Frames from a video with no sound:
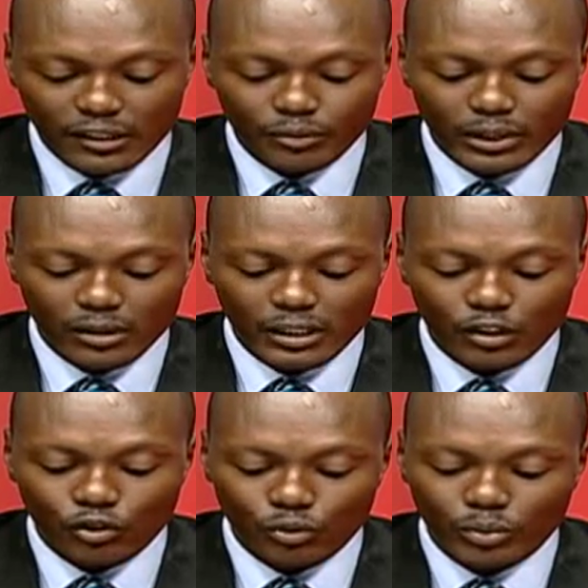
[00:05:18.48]
as well on the
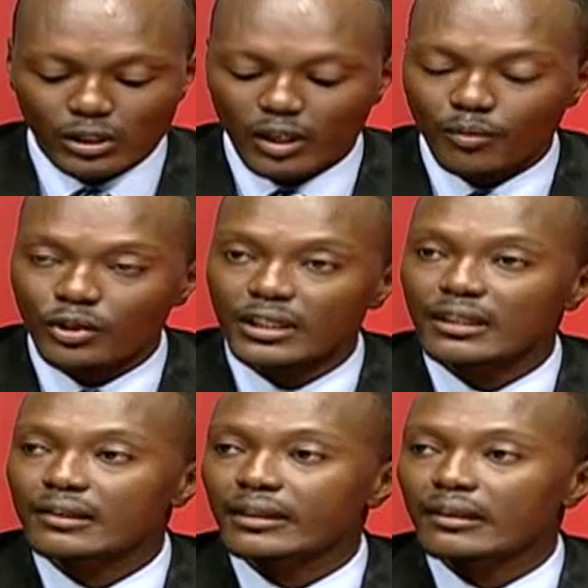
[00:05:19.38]
Goodwood
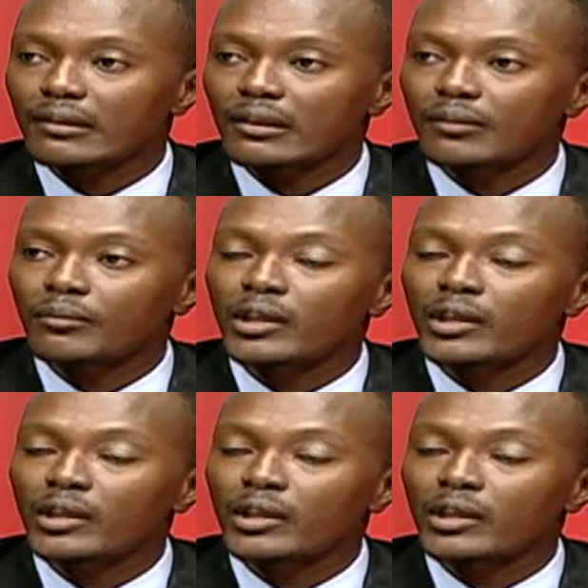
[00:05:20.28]
Community Center,